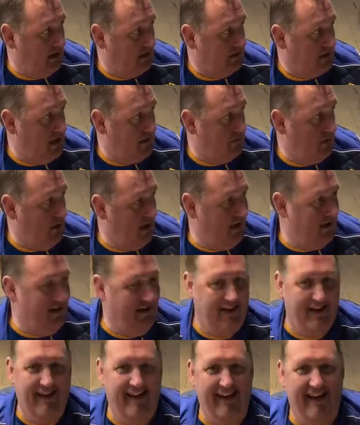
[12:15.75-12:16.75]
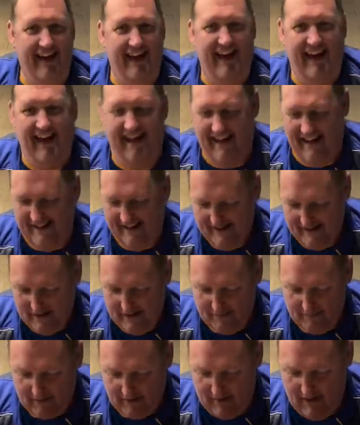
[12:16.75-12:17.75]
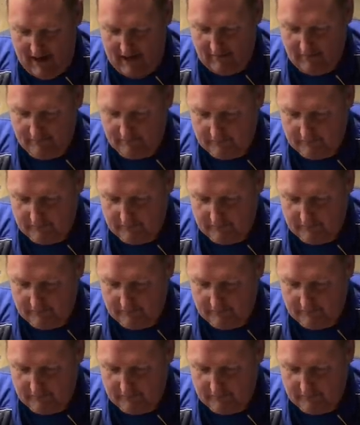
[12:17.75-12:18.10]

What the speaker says: Keep going. Right.